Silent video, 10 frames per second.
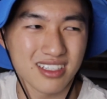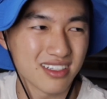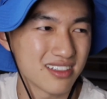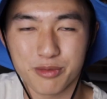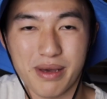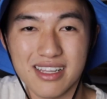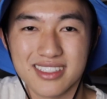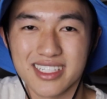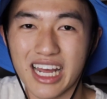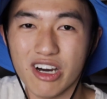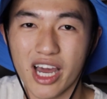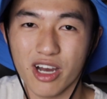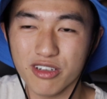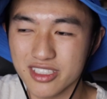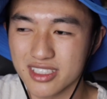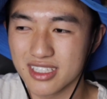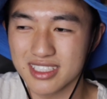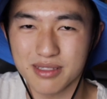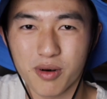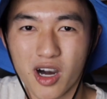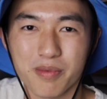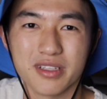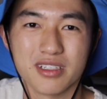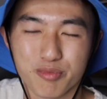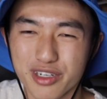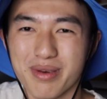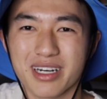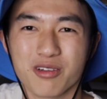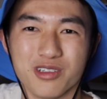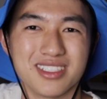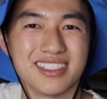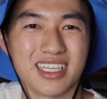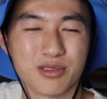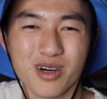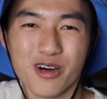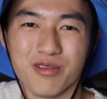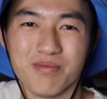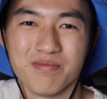But to balance it out, I also took some popular pre-med courses as well.